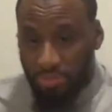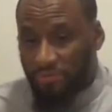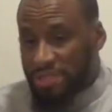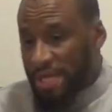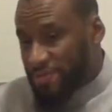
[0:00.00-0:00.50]

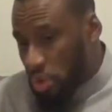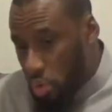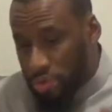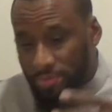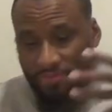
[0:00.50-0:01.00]
some of us have
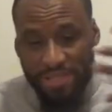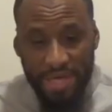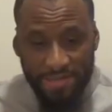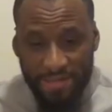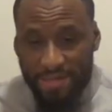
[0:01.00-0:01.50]
school, some of us
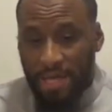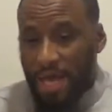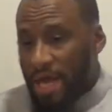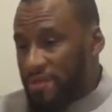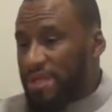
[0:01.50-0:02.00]
has
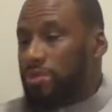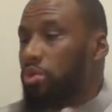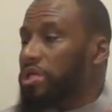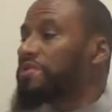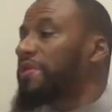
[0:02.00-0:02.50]
this, and
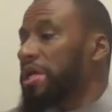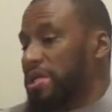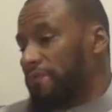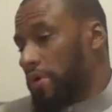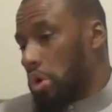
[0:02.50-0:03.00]
this word is very
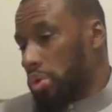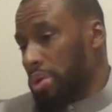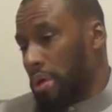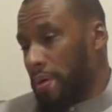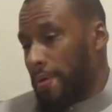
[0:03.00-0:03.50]
difficult,